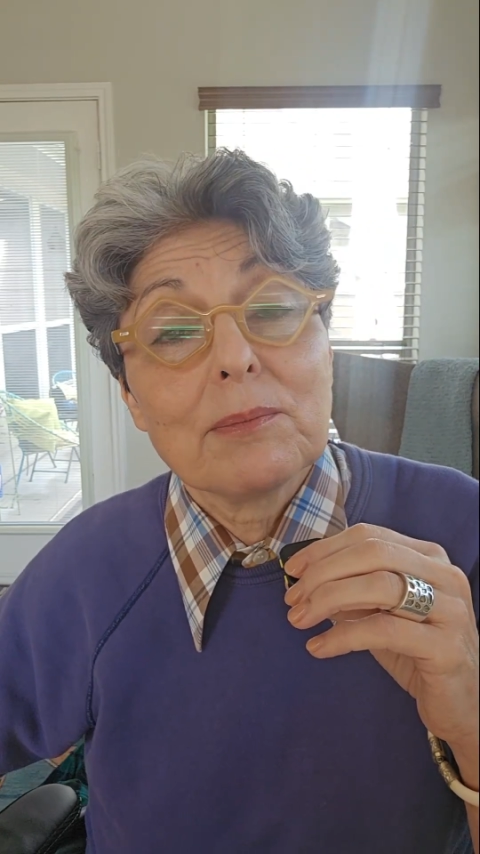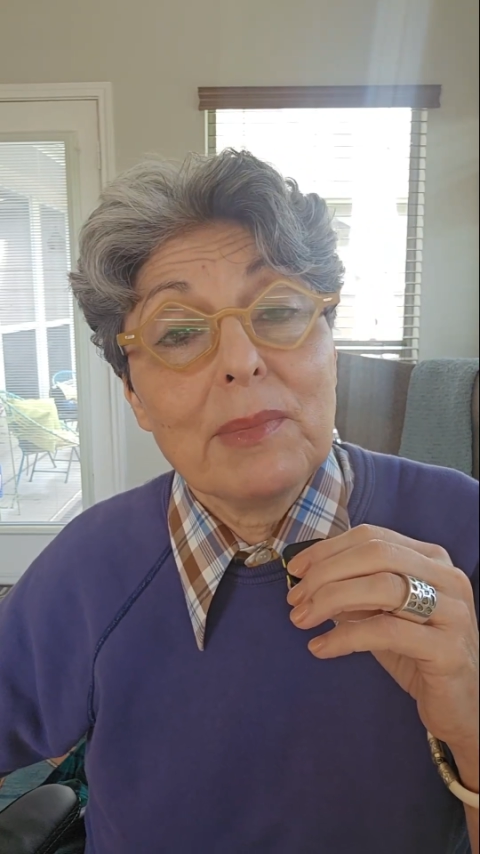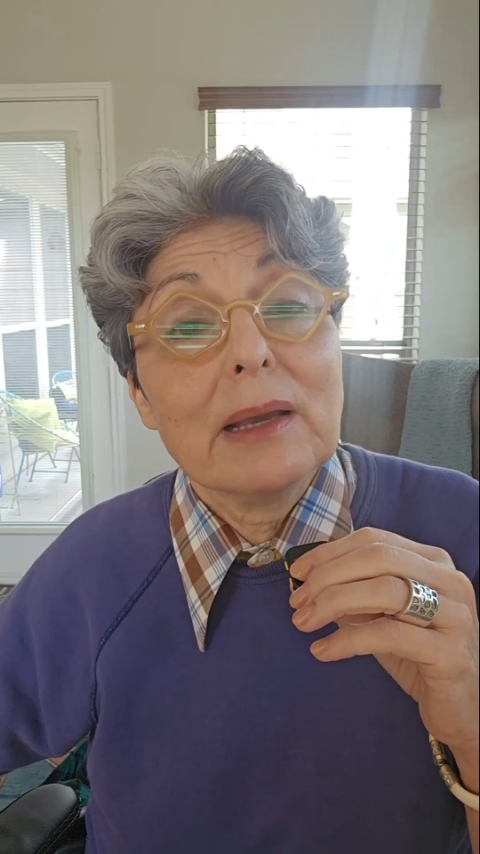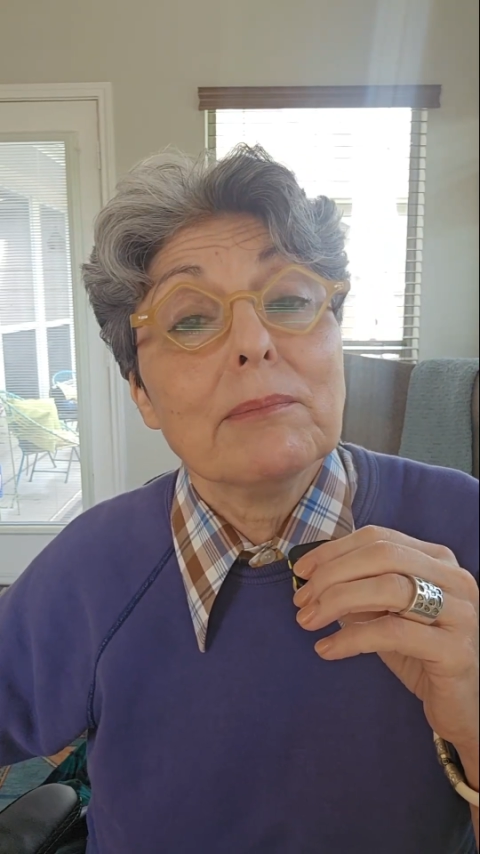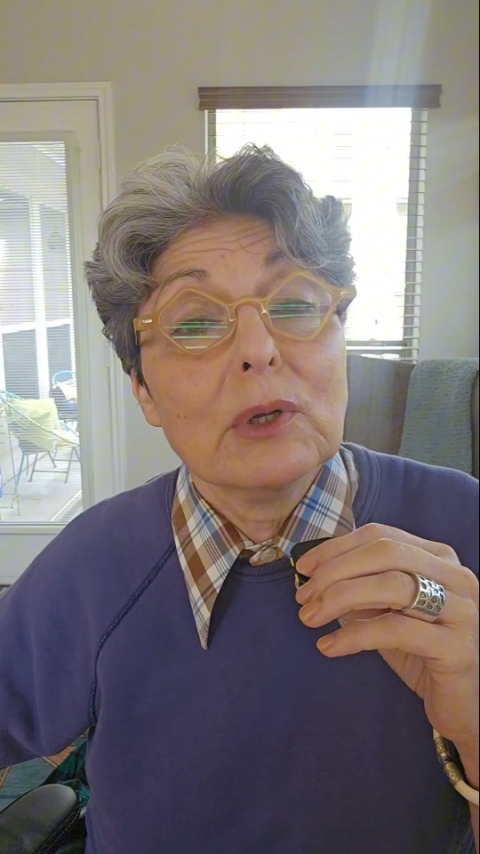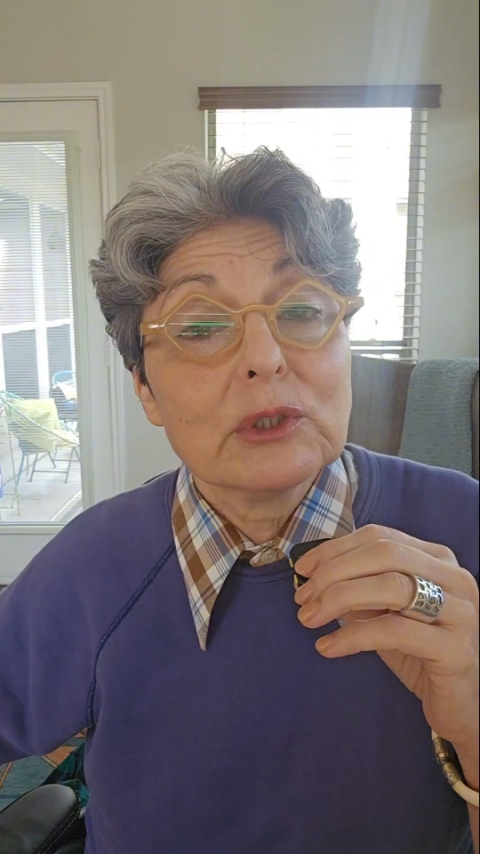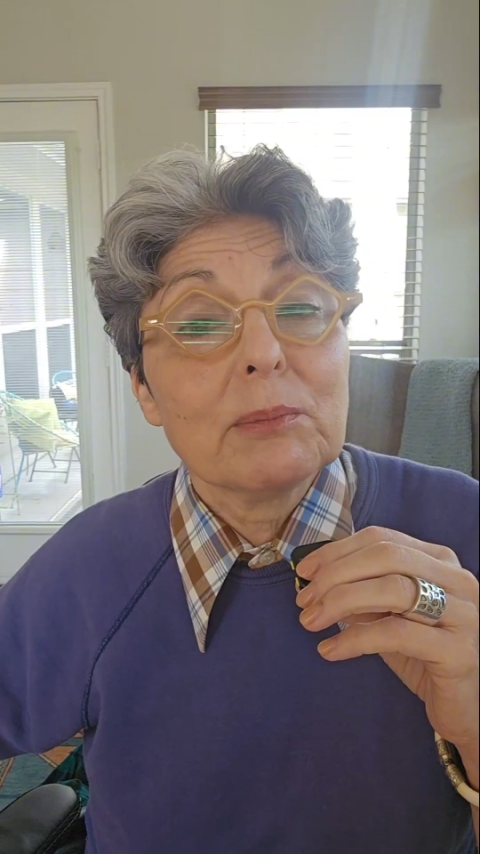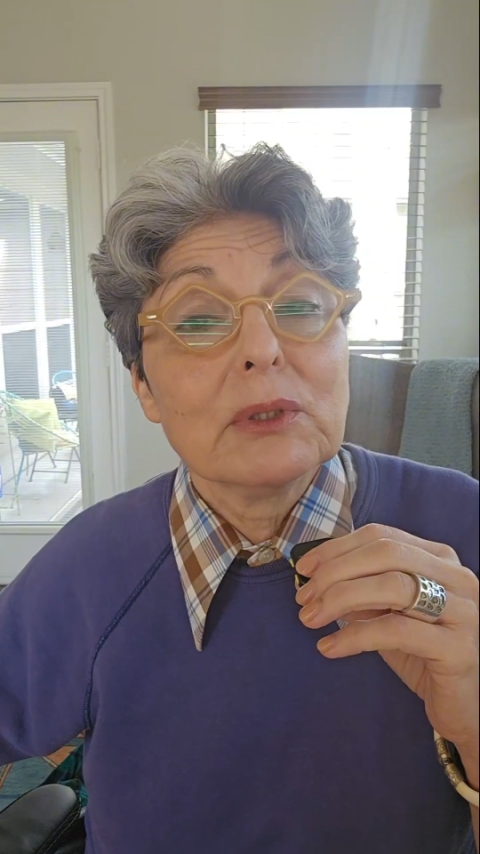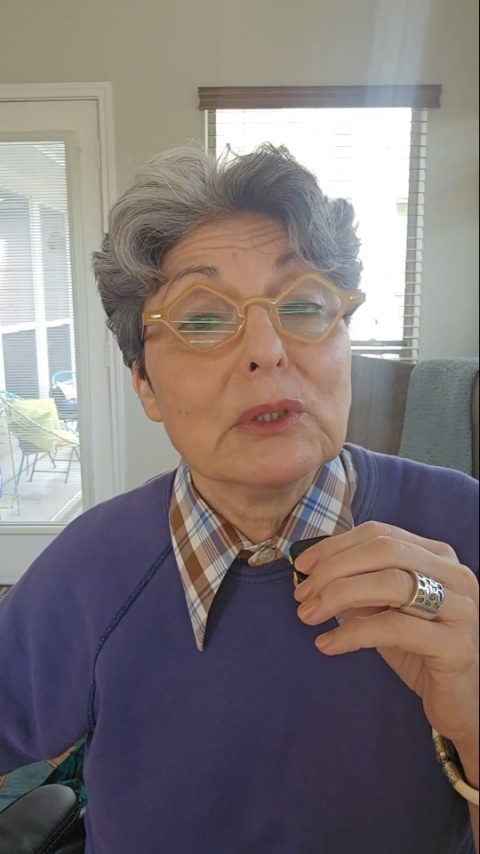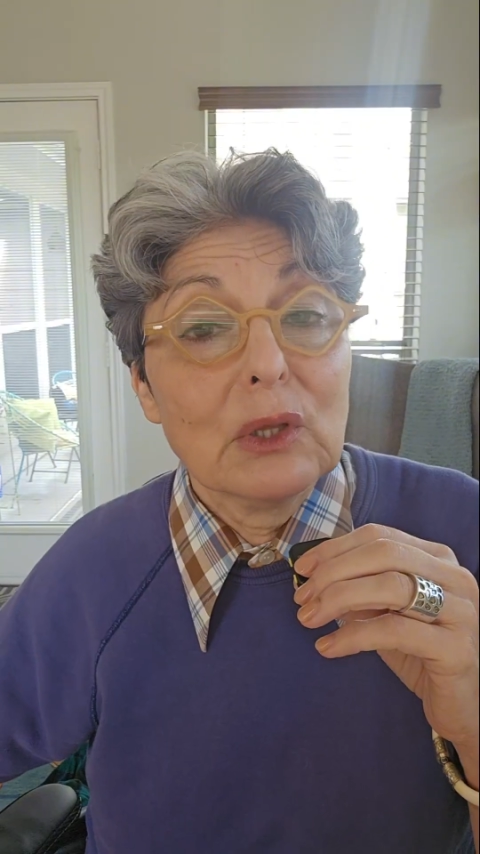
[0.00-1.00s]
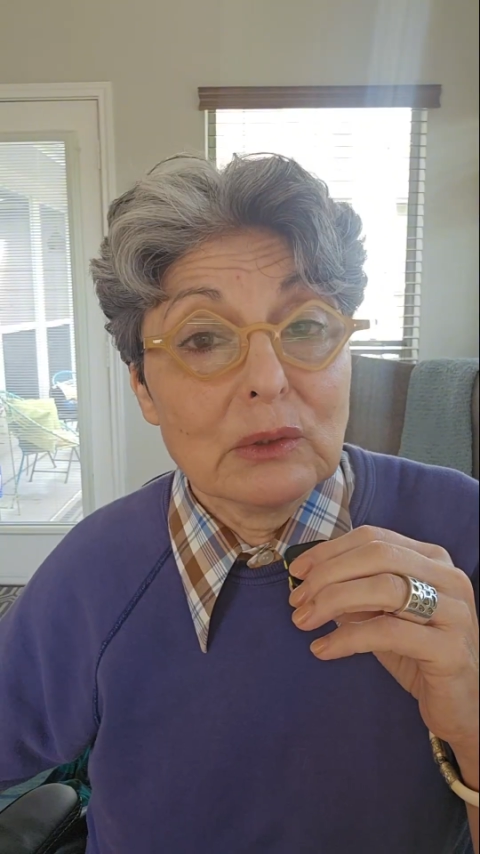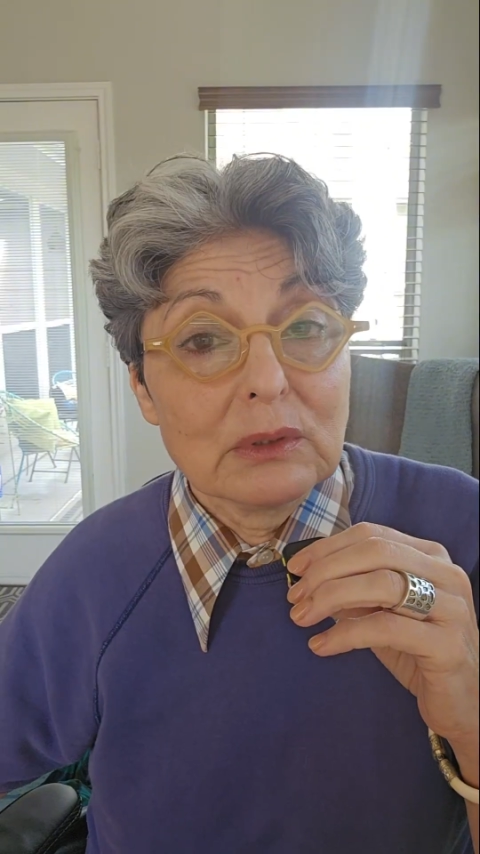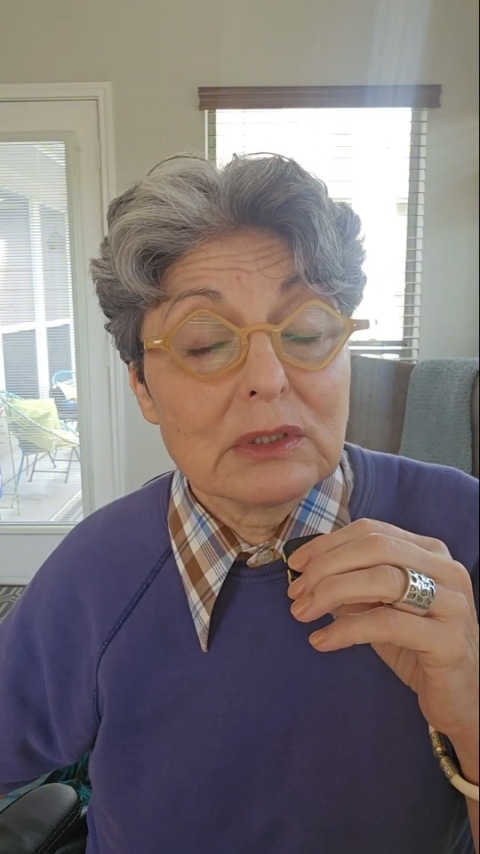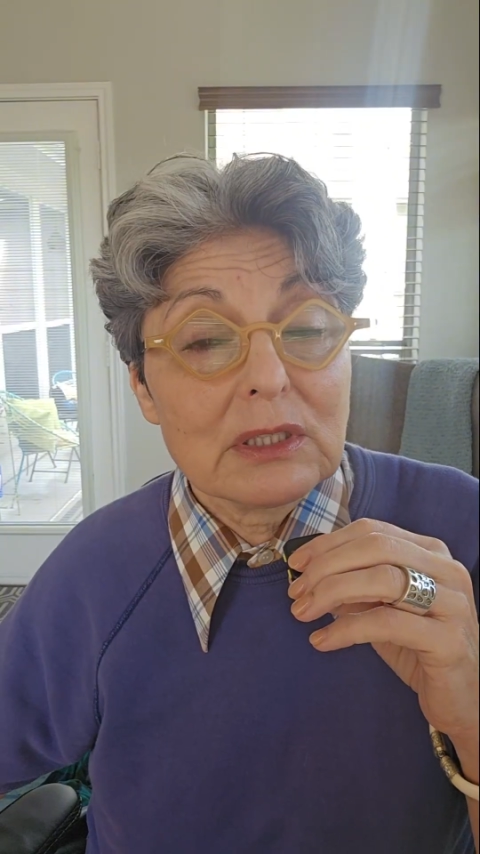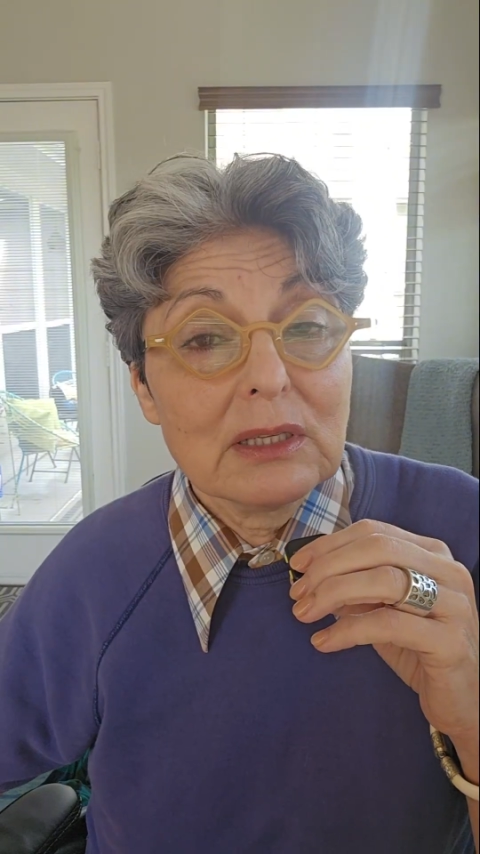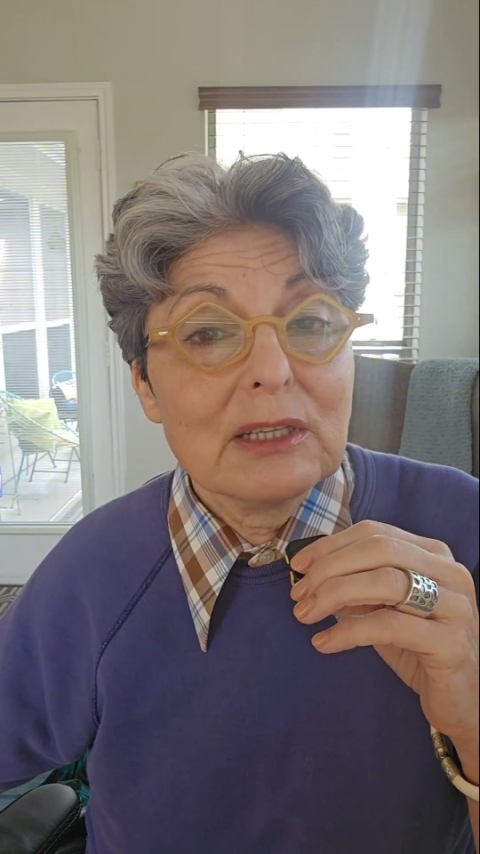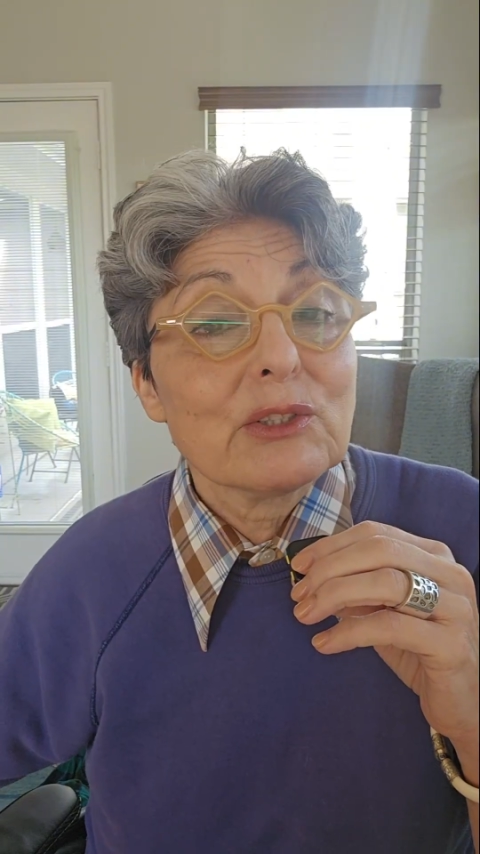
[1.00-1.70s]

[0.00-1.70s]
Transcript: make multiple loans.